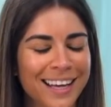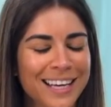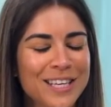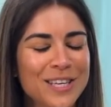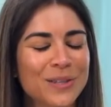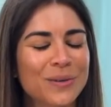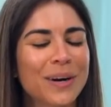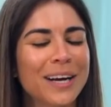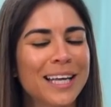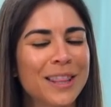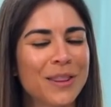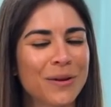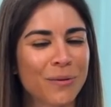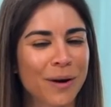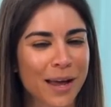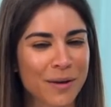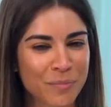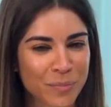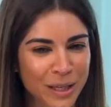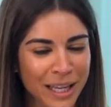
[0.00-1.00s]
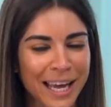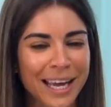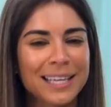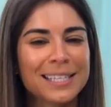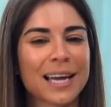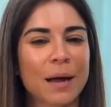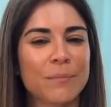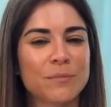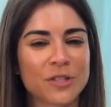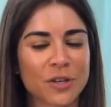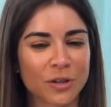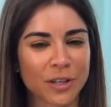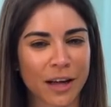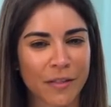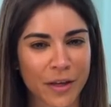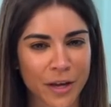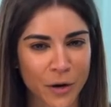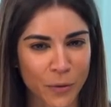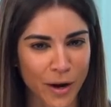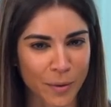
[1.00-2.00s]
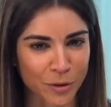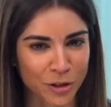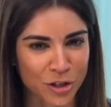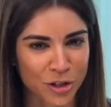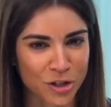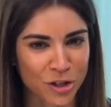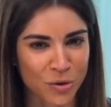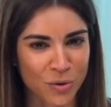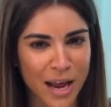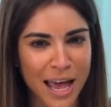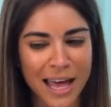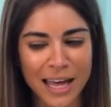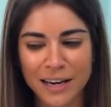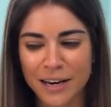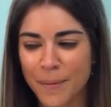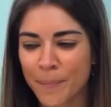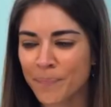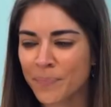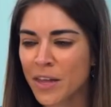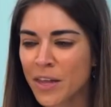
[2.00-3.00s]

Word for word: you are in the right place. I'm so glad that you are able to tune in.